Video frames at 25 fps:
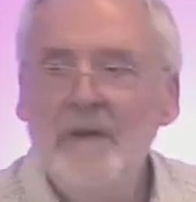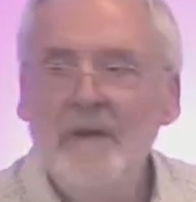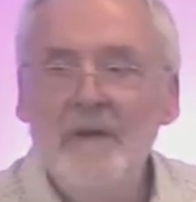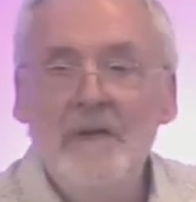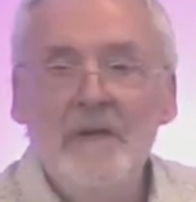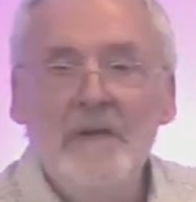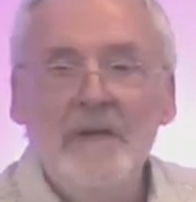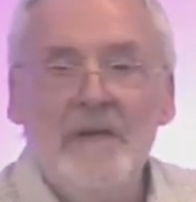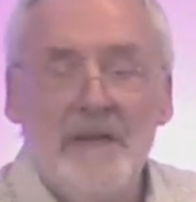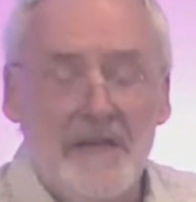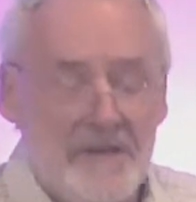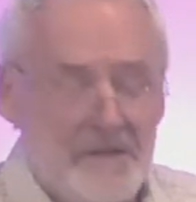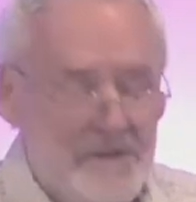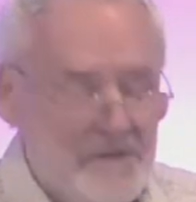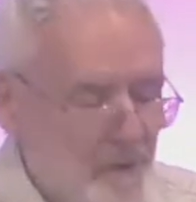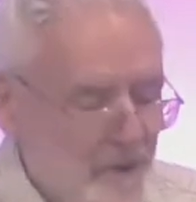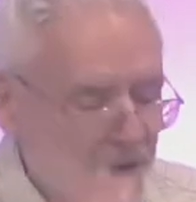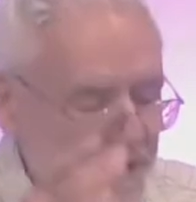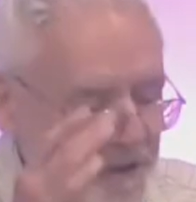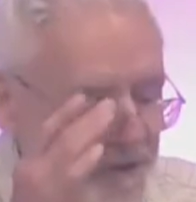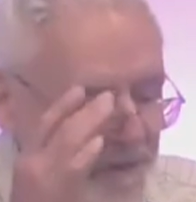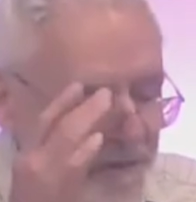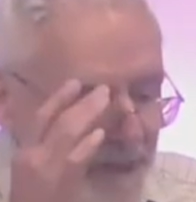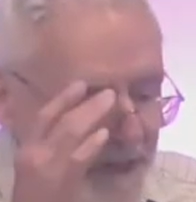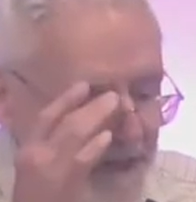It's what you
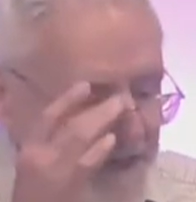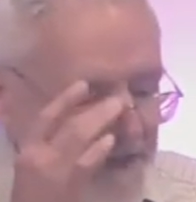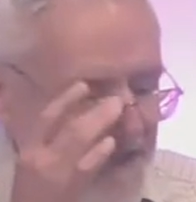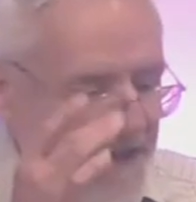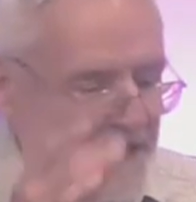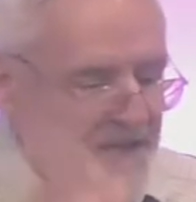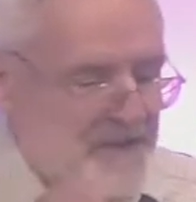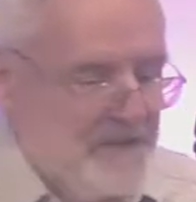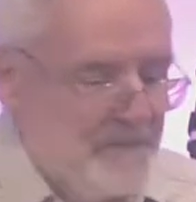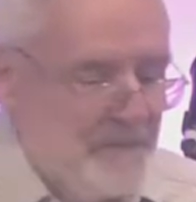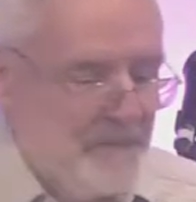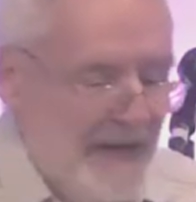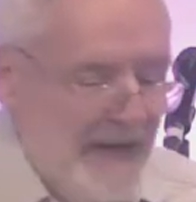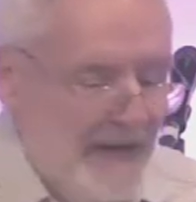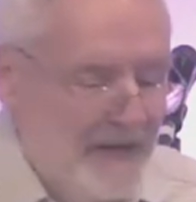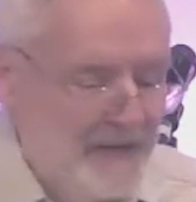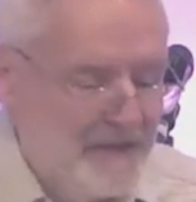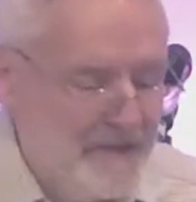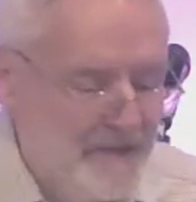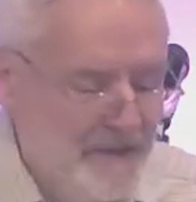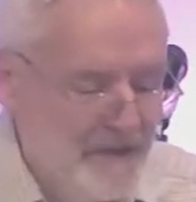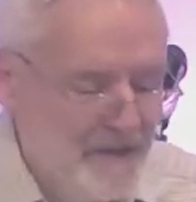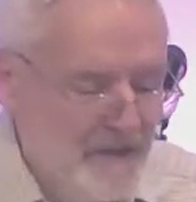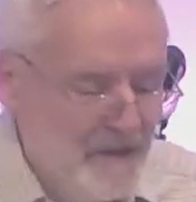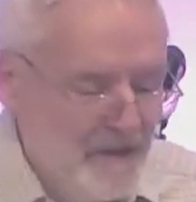might expect
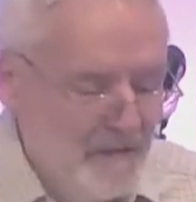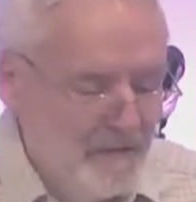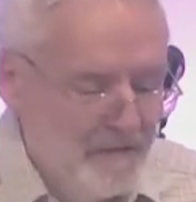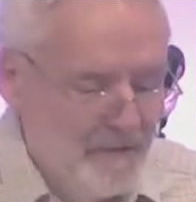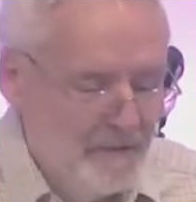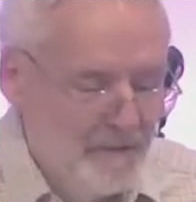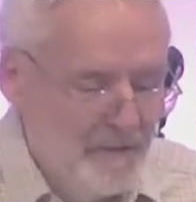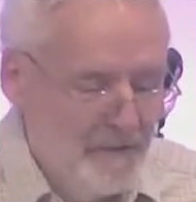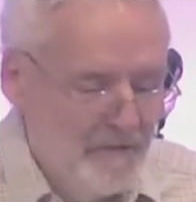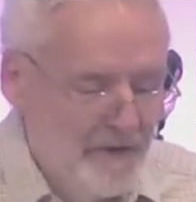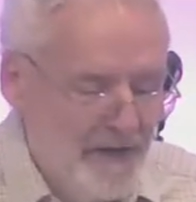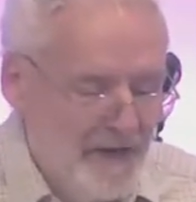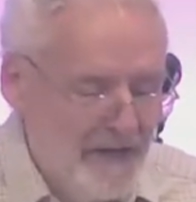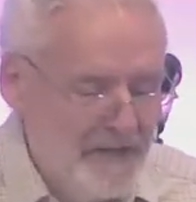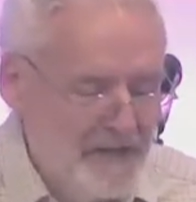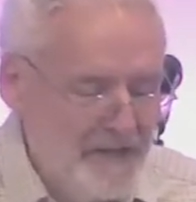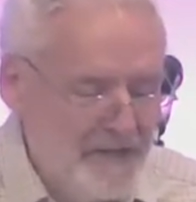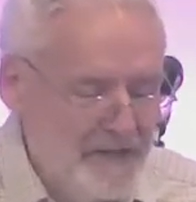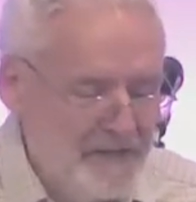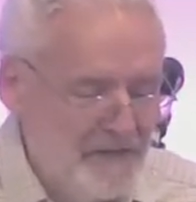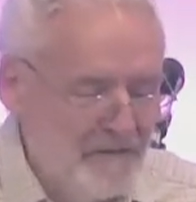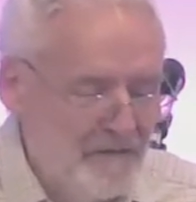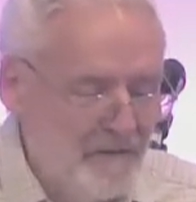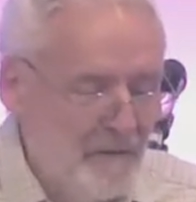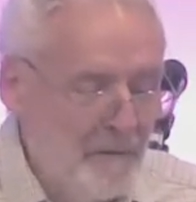from the writings of
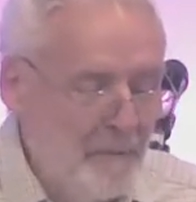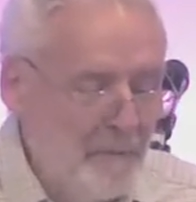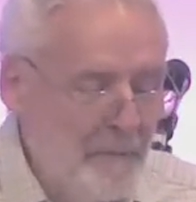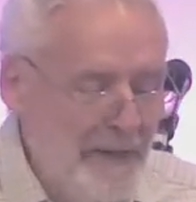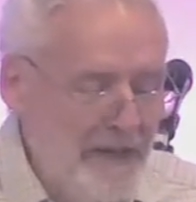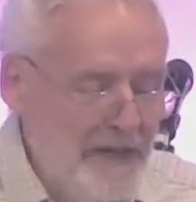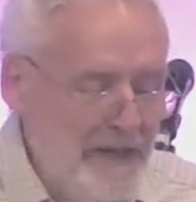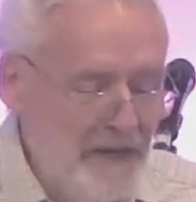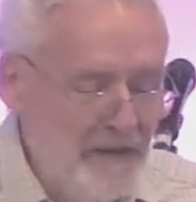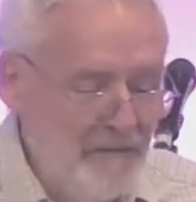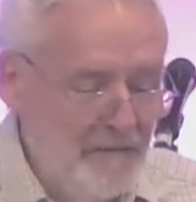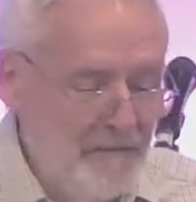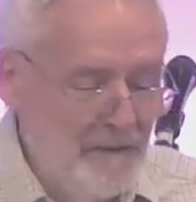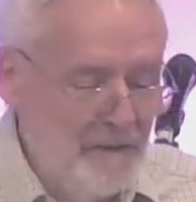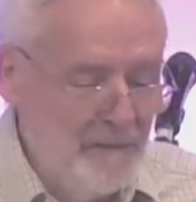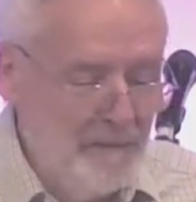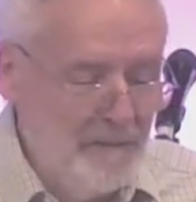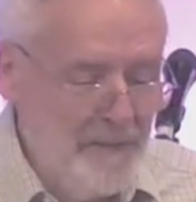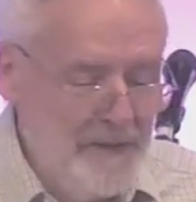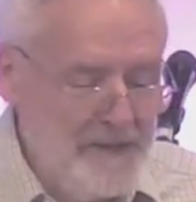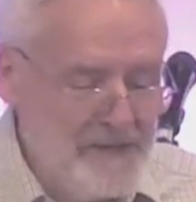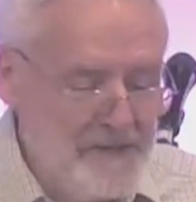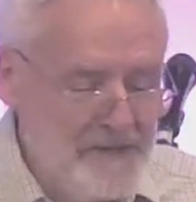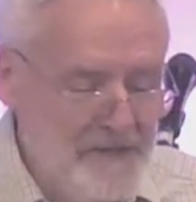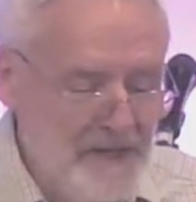a medieval
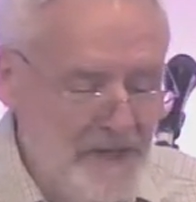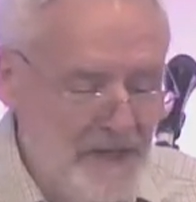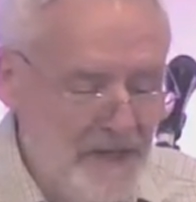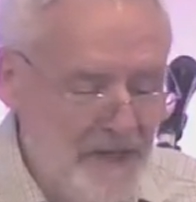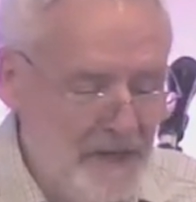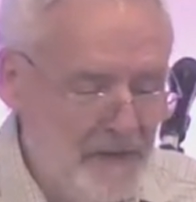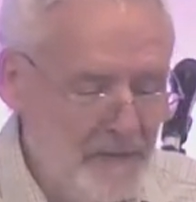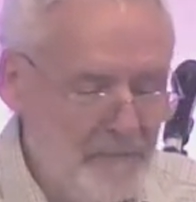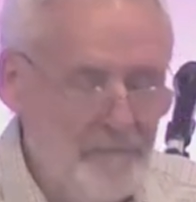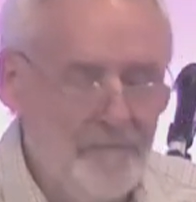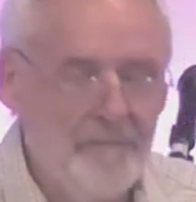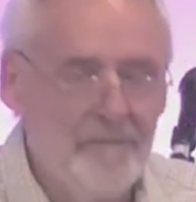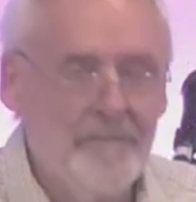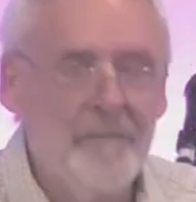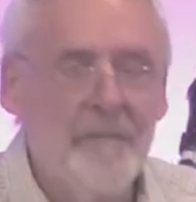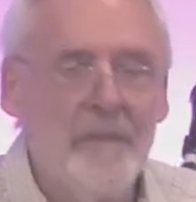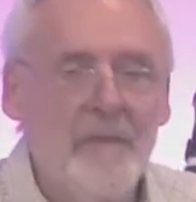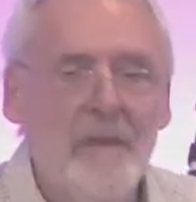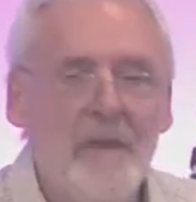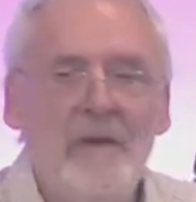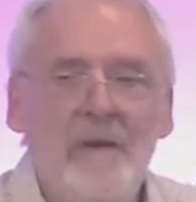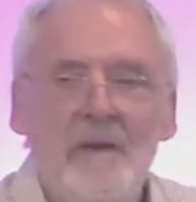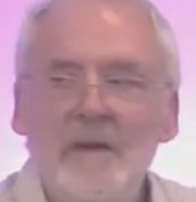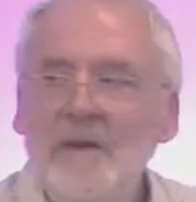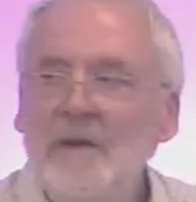mystic,
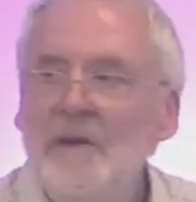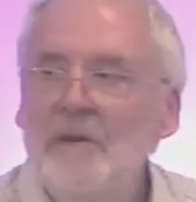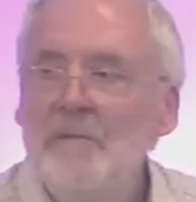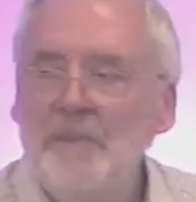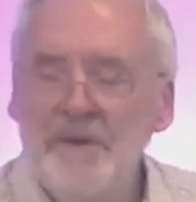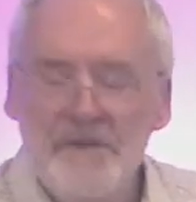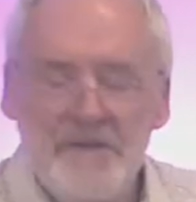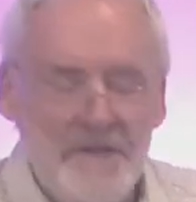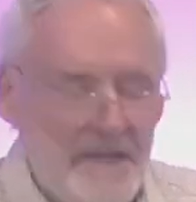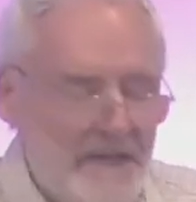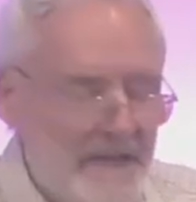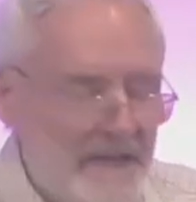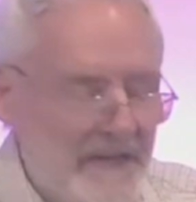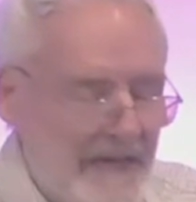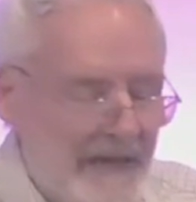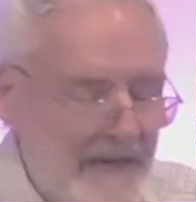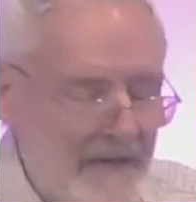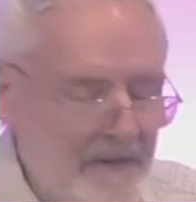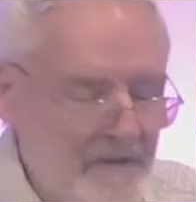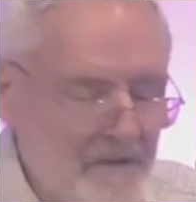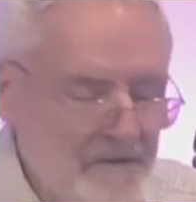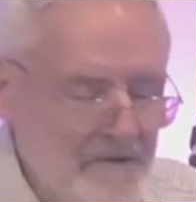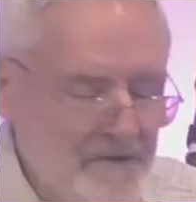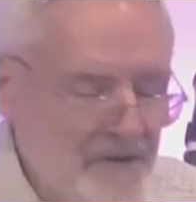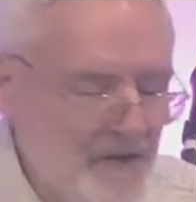but it cannot
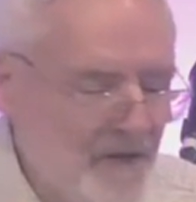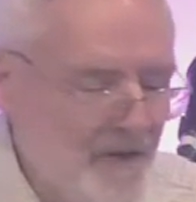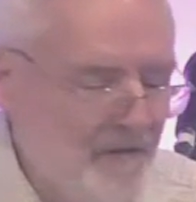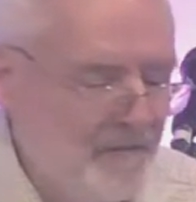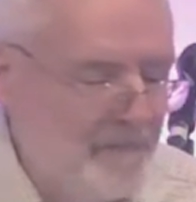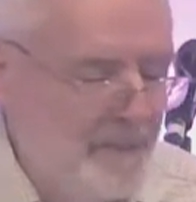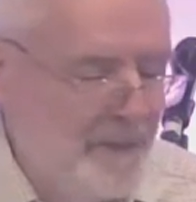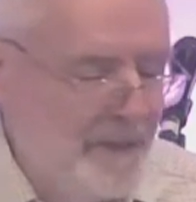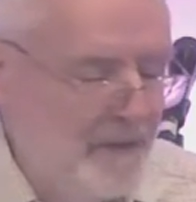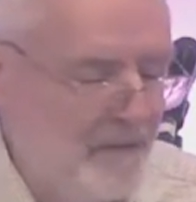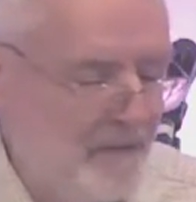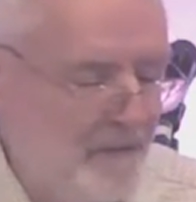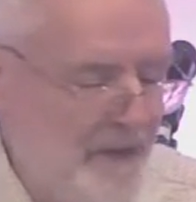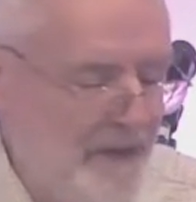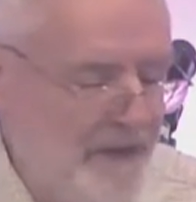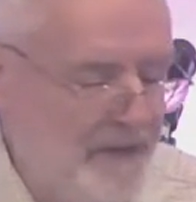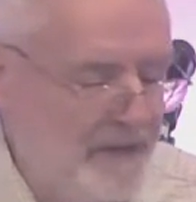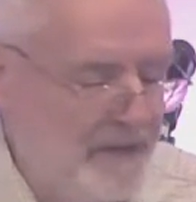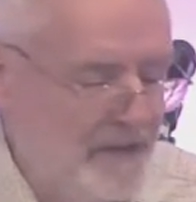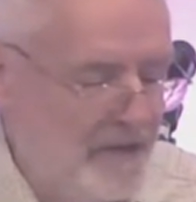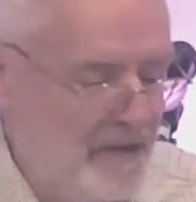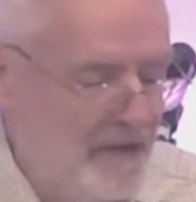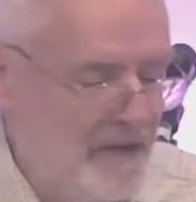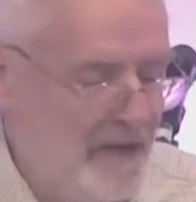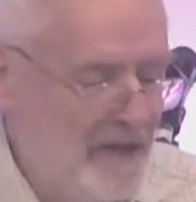have been written
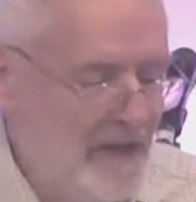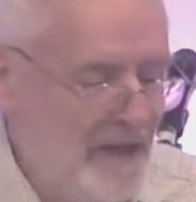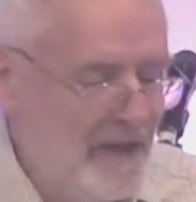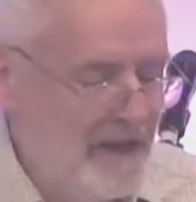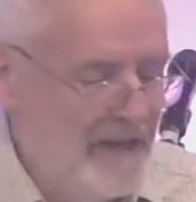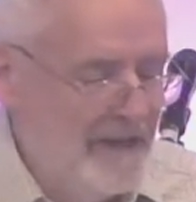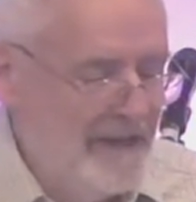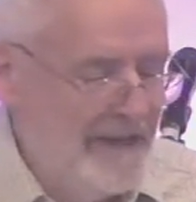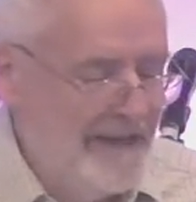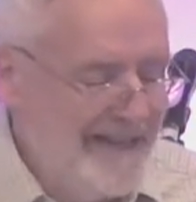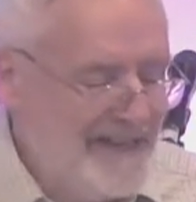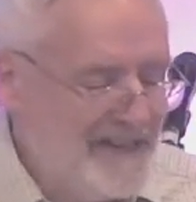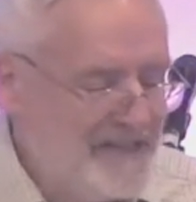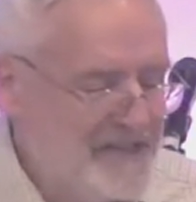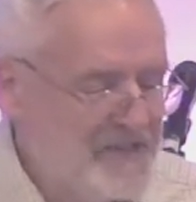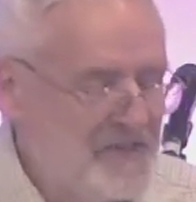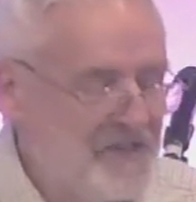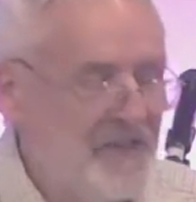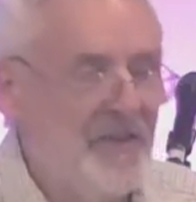less than